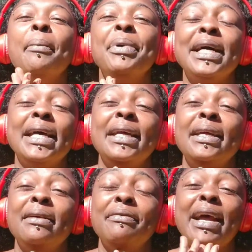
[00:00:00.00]
But
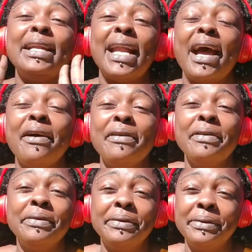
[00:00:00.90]
right now,
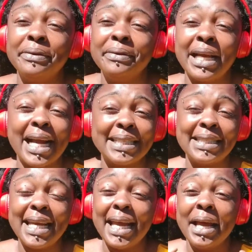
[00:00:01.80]
like I
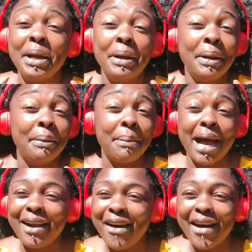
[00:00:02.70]
said,
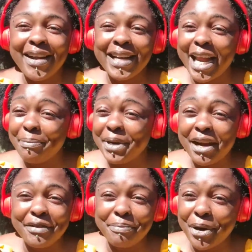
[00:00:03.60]
my garden ain't
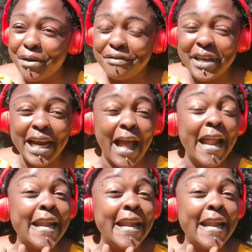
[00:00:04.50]
never perfect,